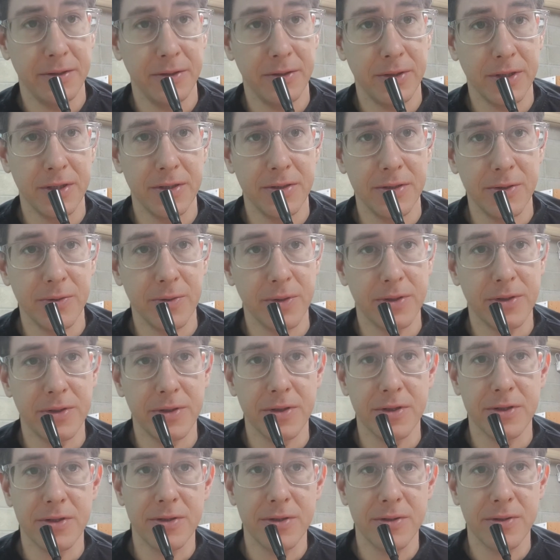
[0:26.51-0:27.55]
you can do with
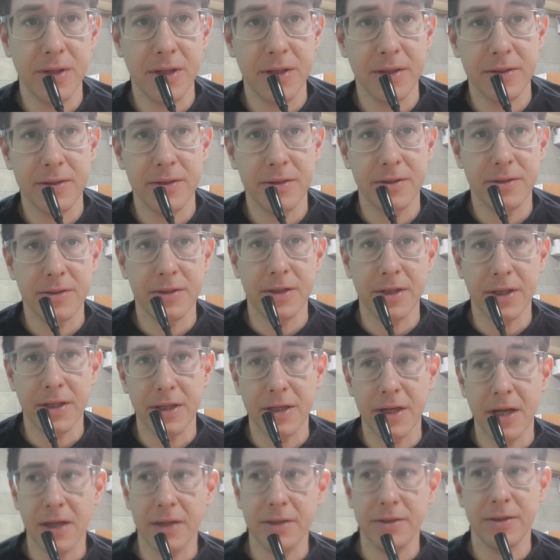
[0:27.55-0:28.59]
your students to
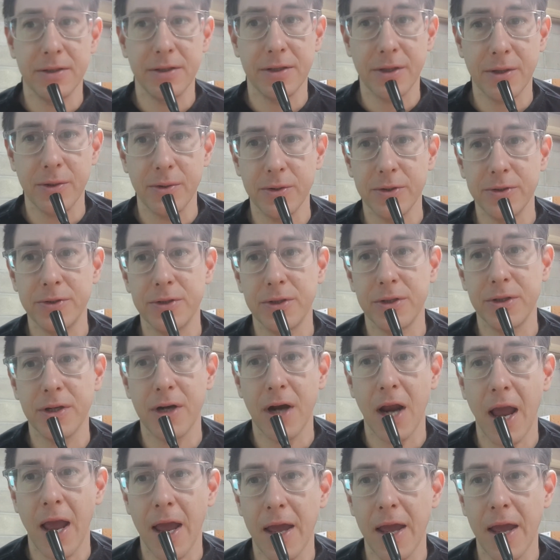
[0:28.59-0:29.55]
connect to the culture.